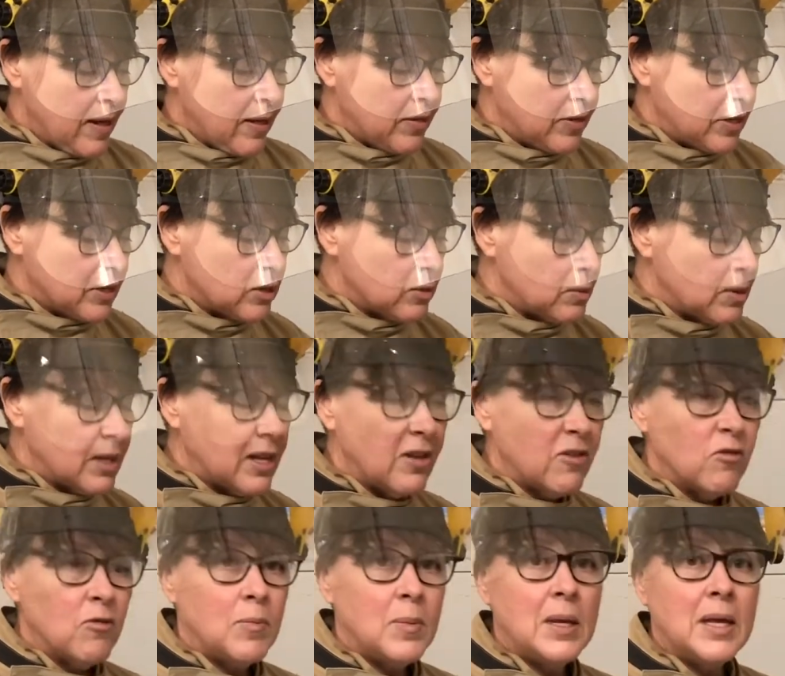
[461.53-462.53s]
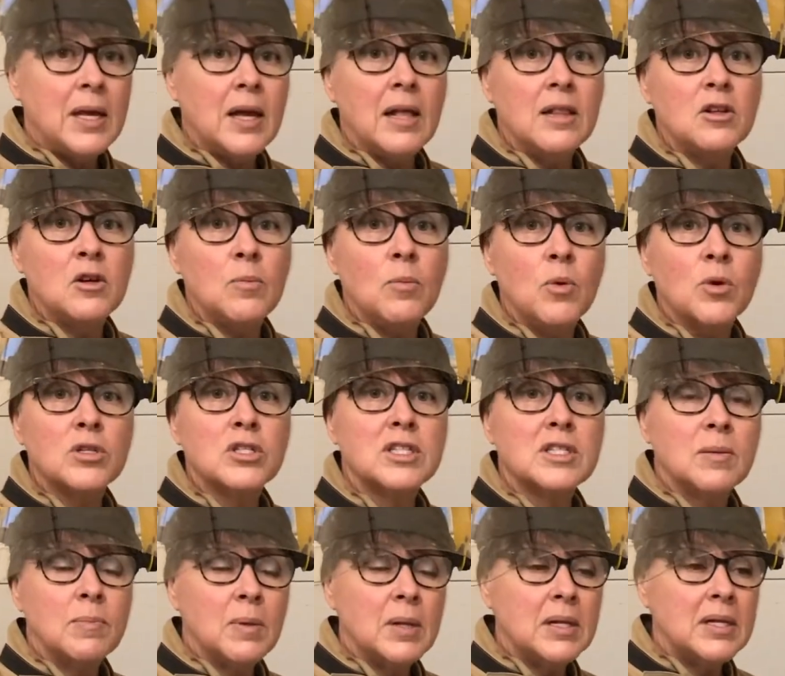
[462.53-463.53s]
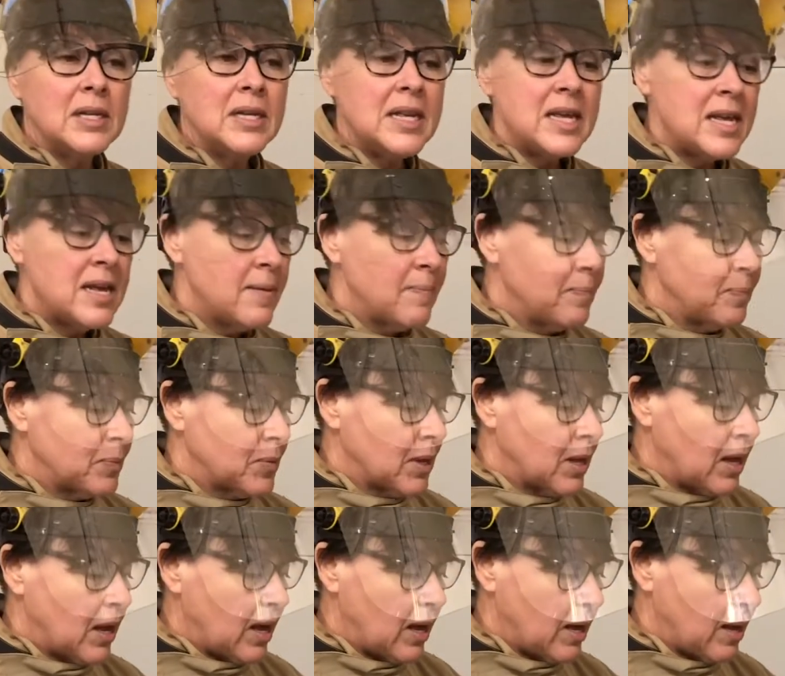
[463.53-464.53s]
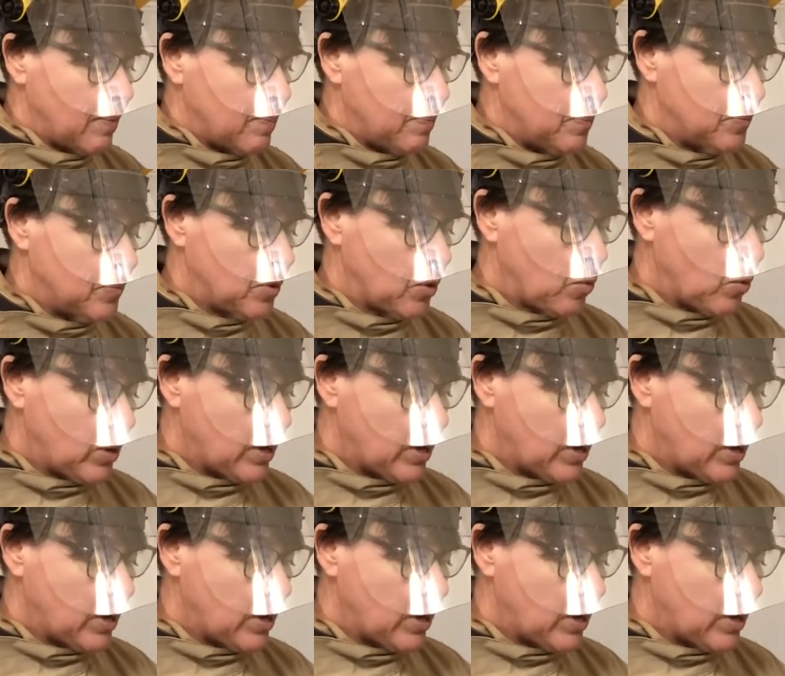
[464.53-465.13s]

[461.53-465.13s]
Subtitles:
This will give me a little more stability when